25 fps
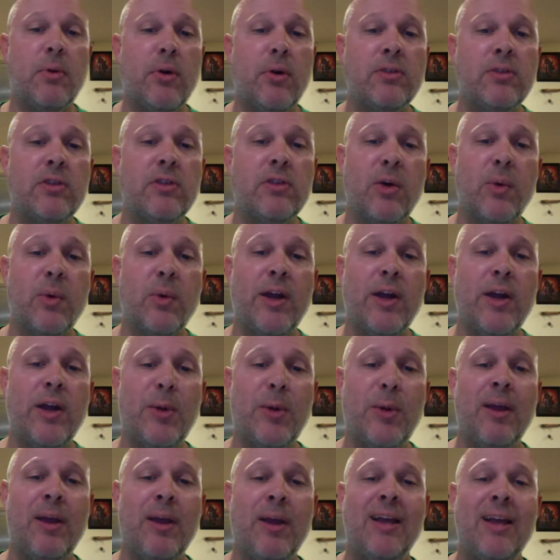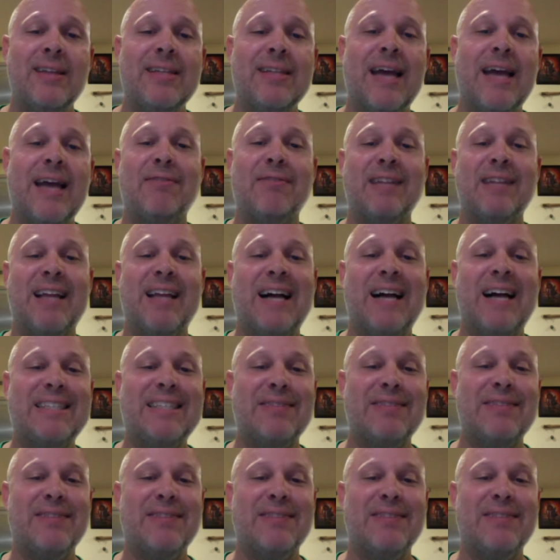and so we hope to have lots of